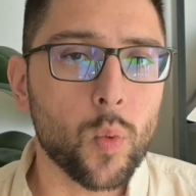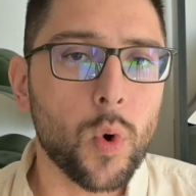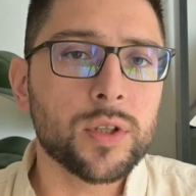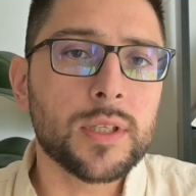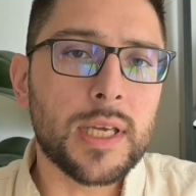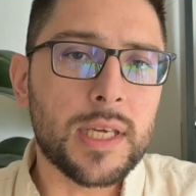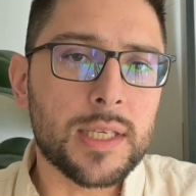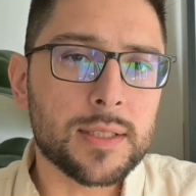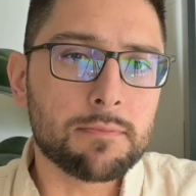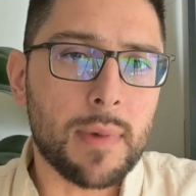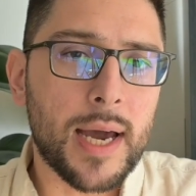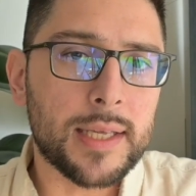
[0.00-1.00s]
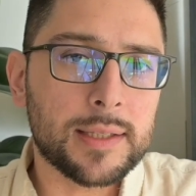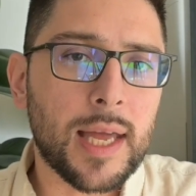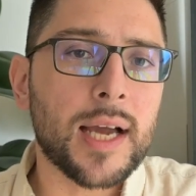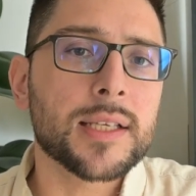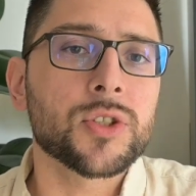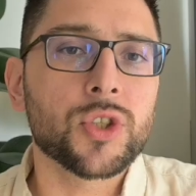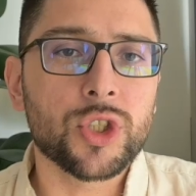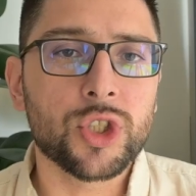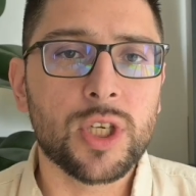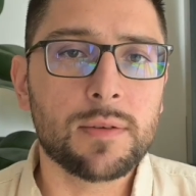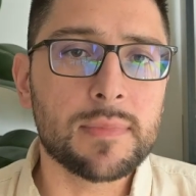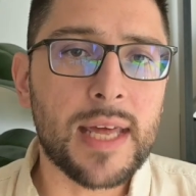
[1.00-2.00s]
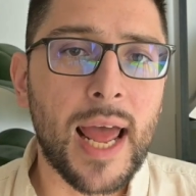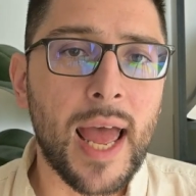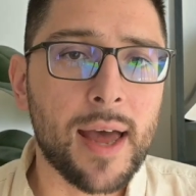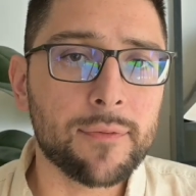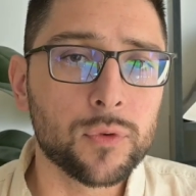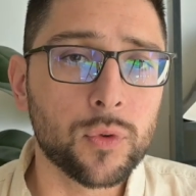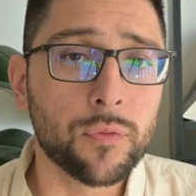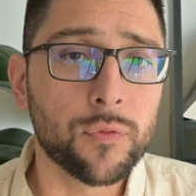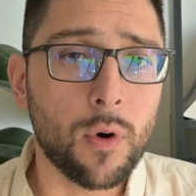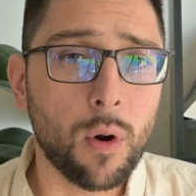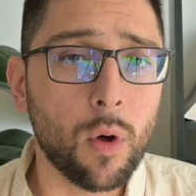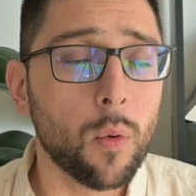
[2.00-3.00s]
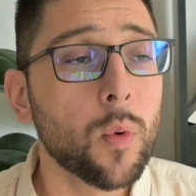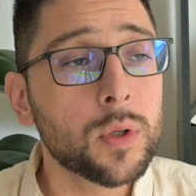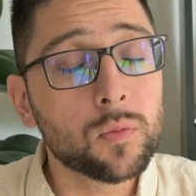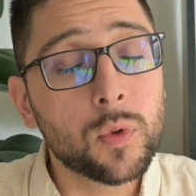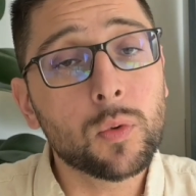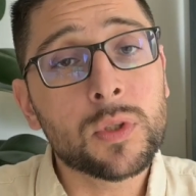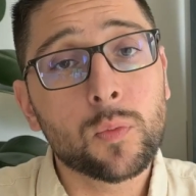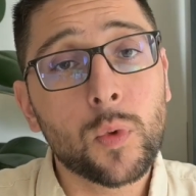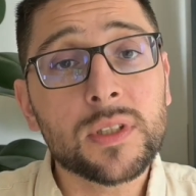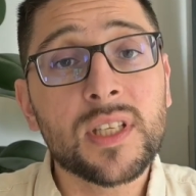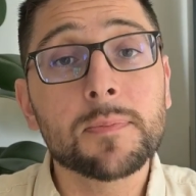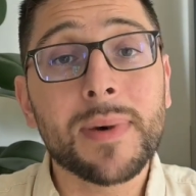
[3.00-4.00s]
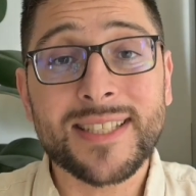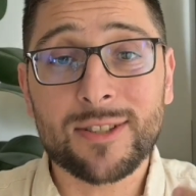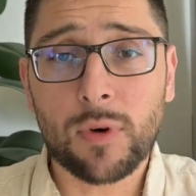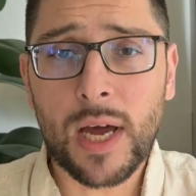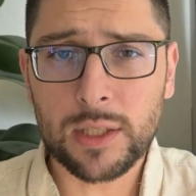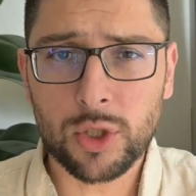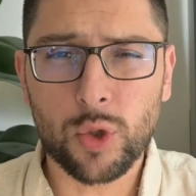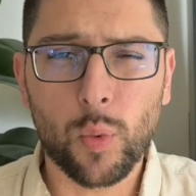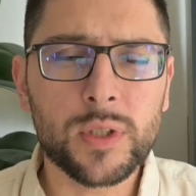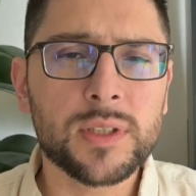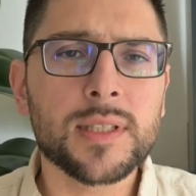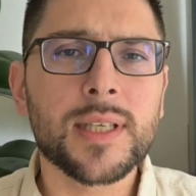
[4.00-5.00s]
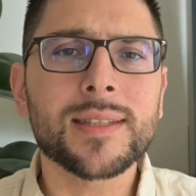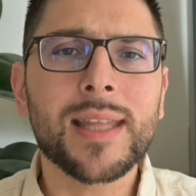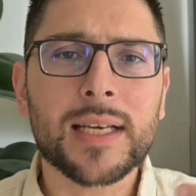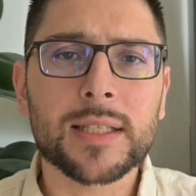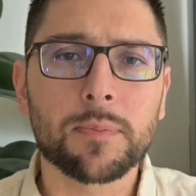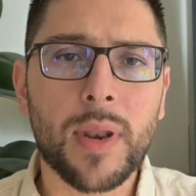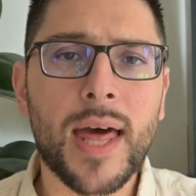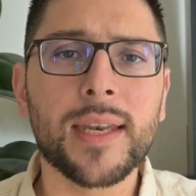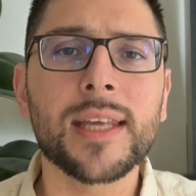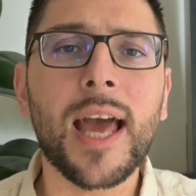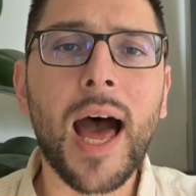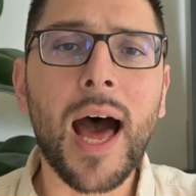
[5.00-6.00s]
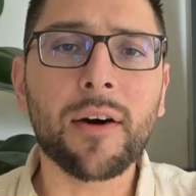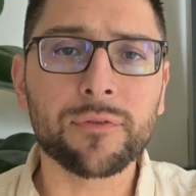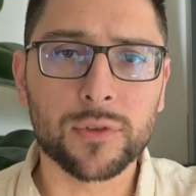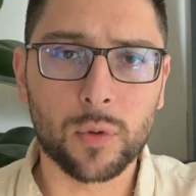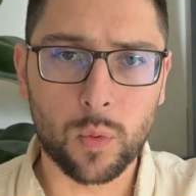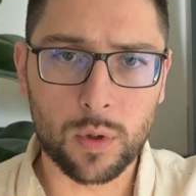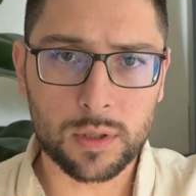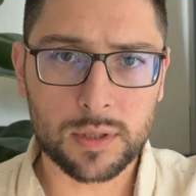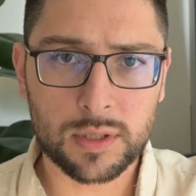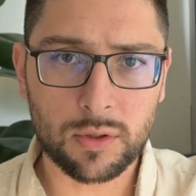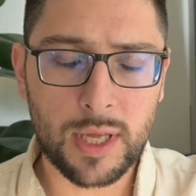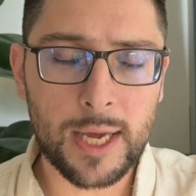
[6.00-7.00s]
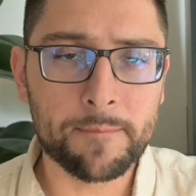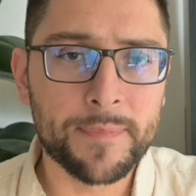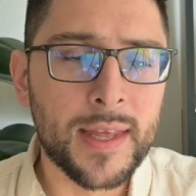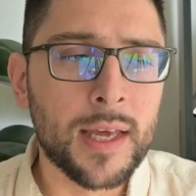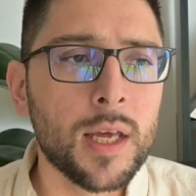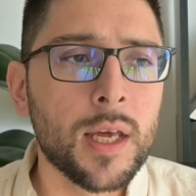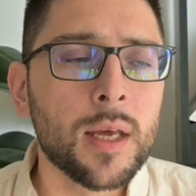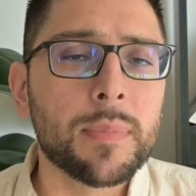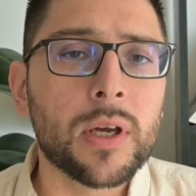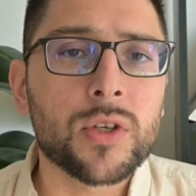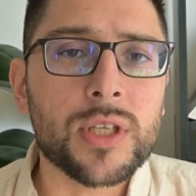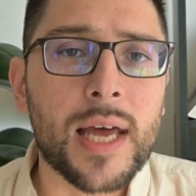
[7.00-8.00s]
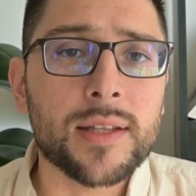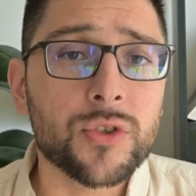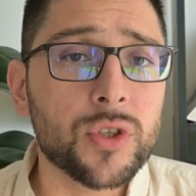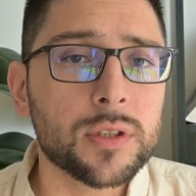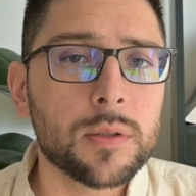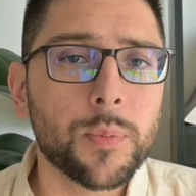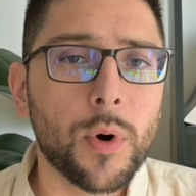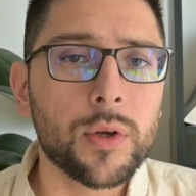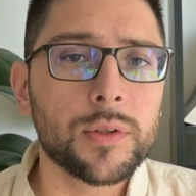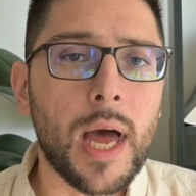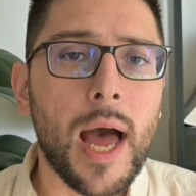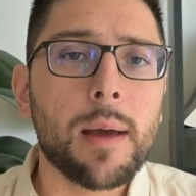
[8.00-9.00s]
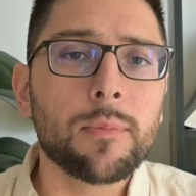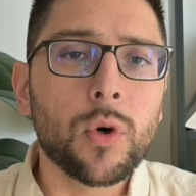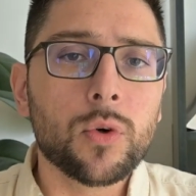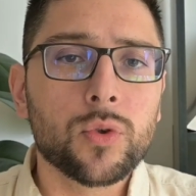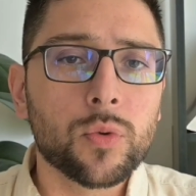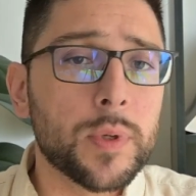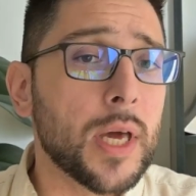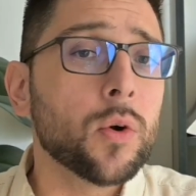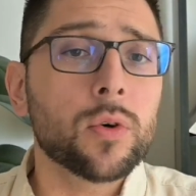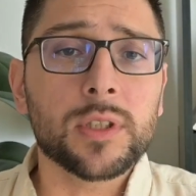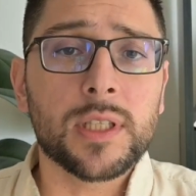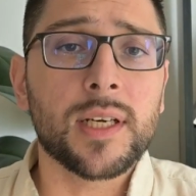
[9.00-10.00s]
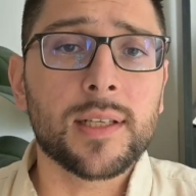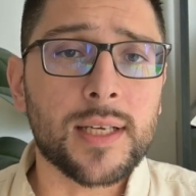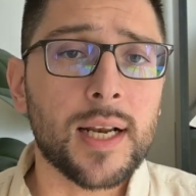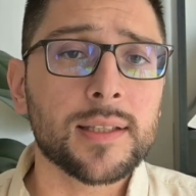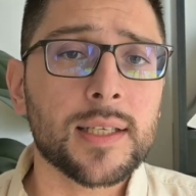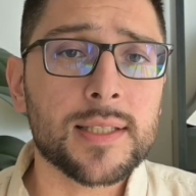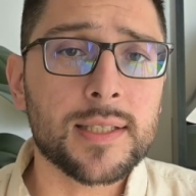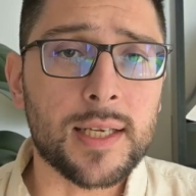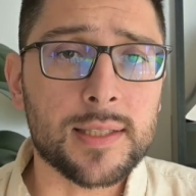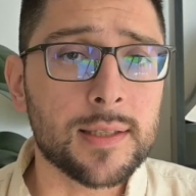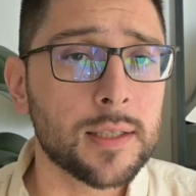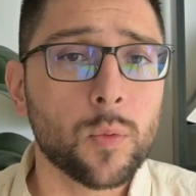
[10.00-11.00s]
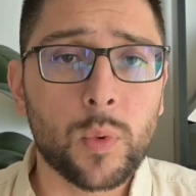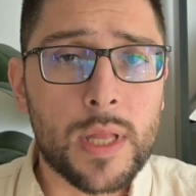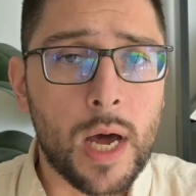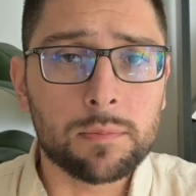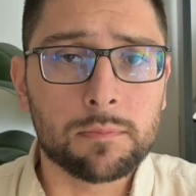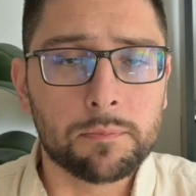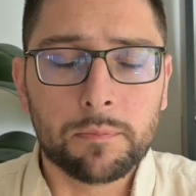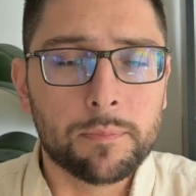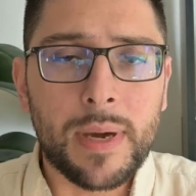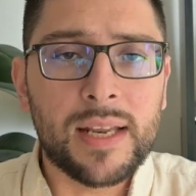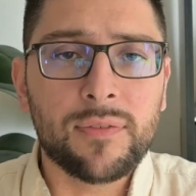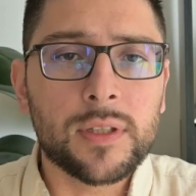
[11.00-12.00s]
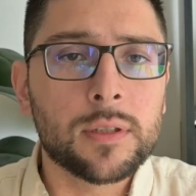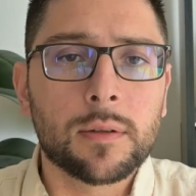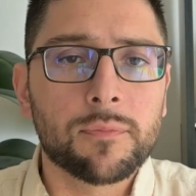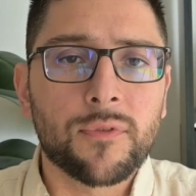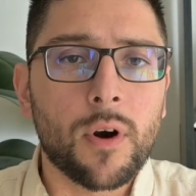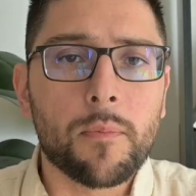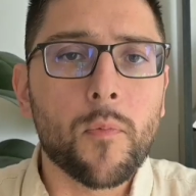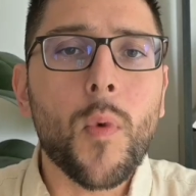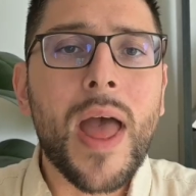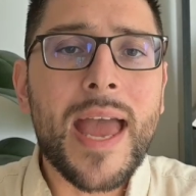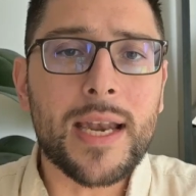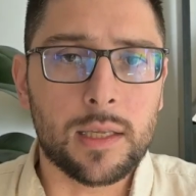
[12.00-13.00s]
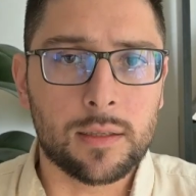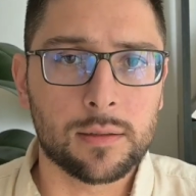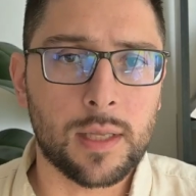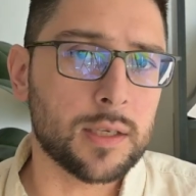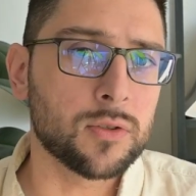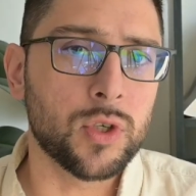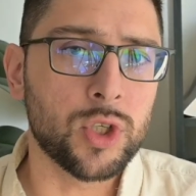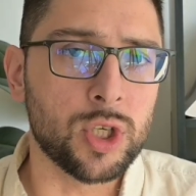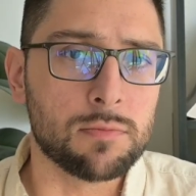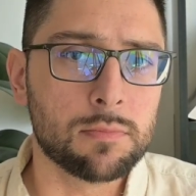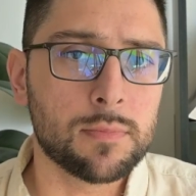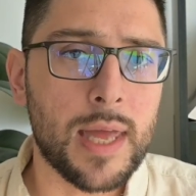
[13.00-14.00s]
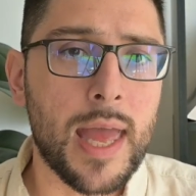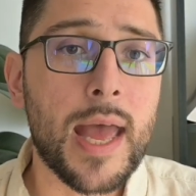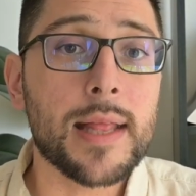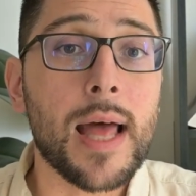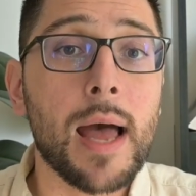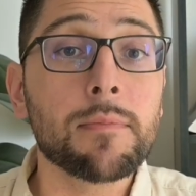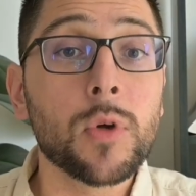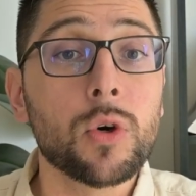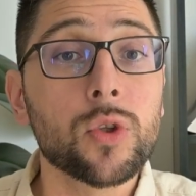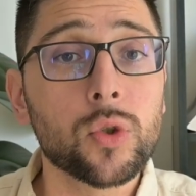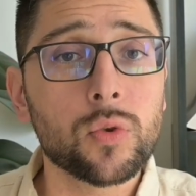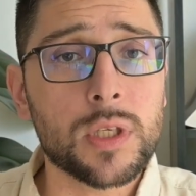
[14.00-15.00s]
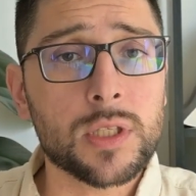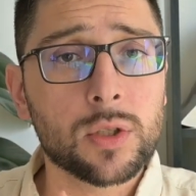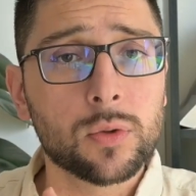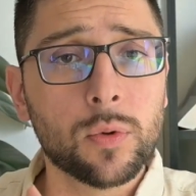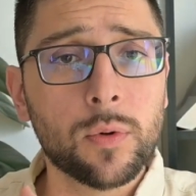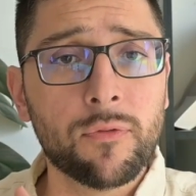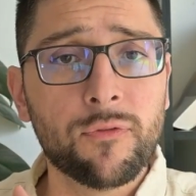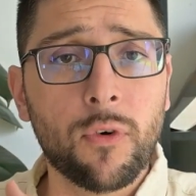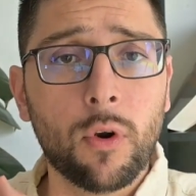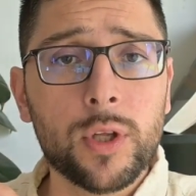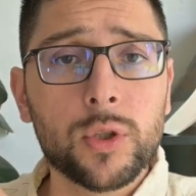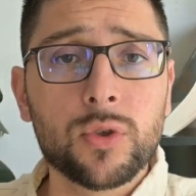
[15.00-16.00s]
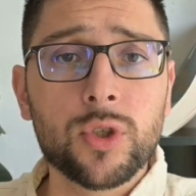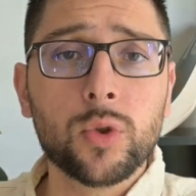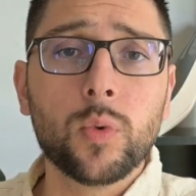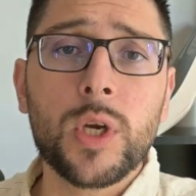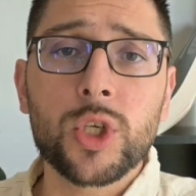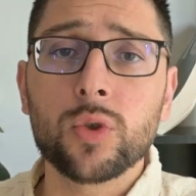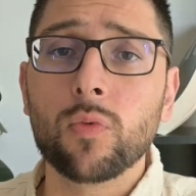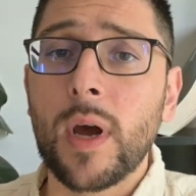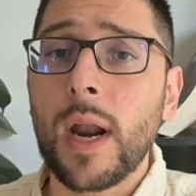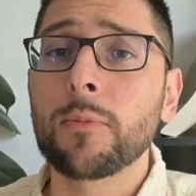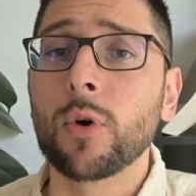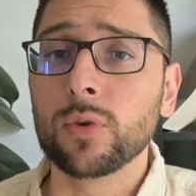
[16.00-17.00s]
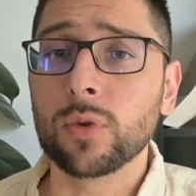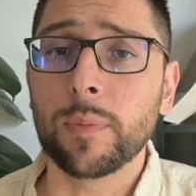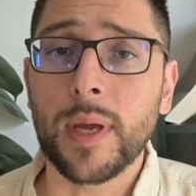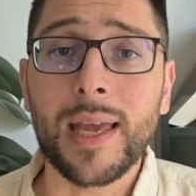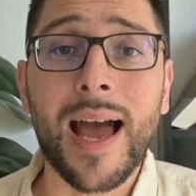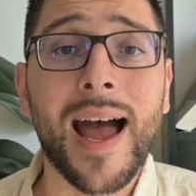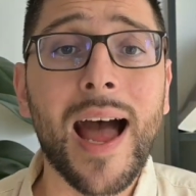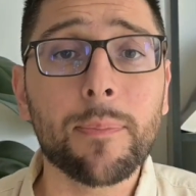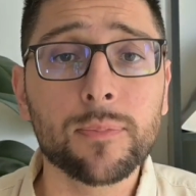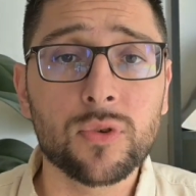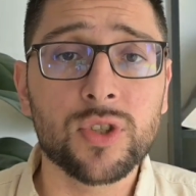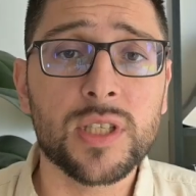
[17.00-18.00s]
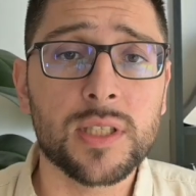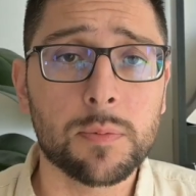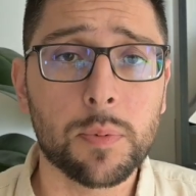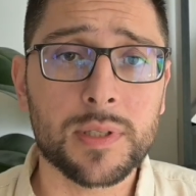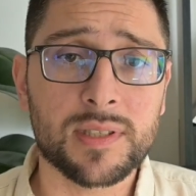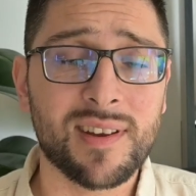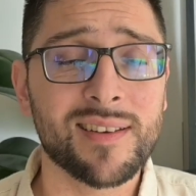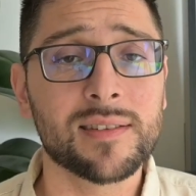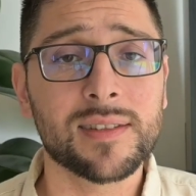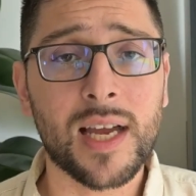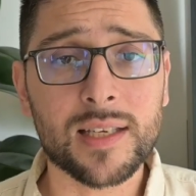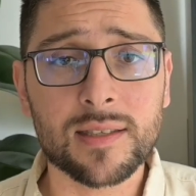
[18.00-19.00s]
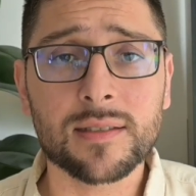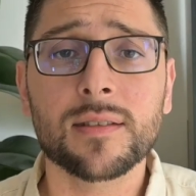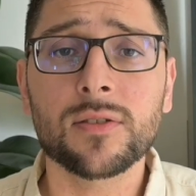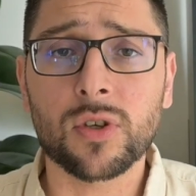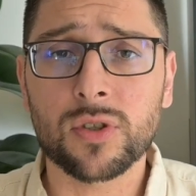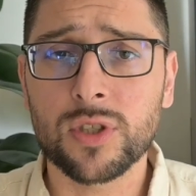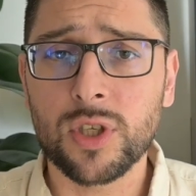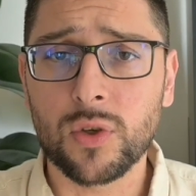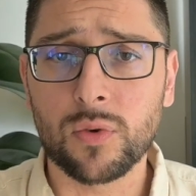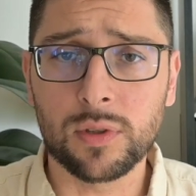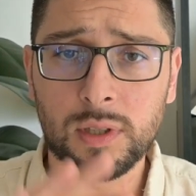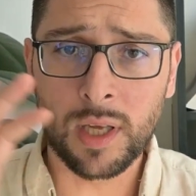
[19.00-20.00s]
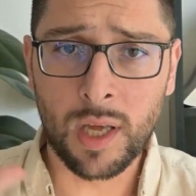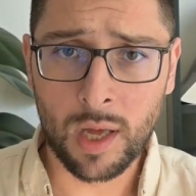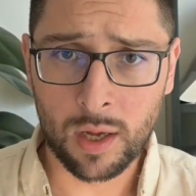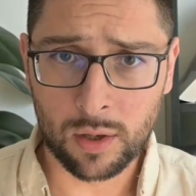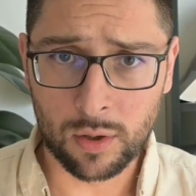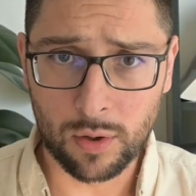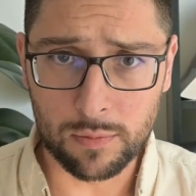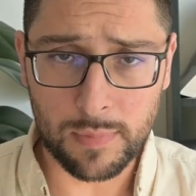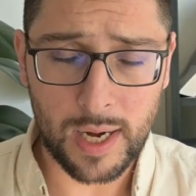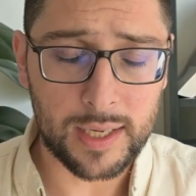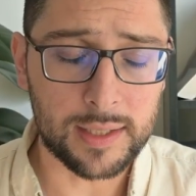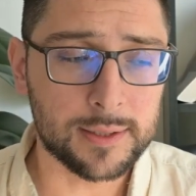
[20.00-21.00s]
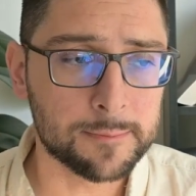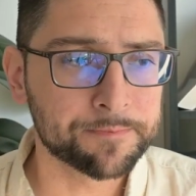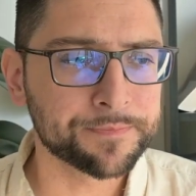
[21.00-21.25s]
What is my tax regime that I have to follow? What is my strategy? What is the tax planning afterwards? Okay, because at a certain point I'm going to be an ordinary Italian tax resident without benefit from any tax regime, and I'm going to risk to fall into a situation where I'm going to pay up to 60% taxes and social security combined.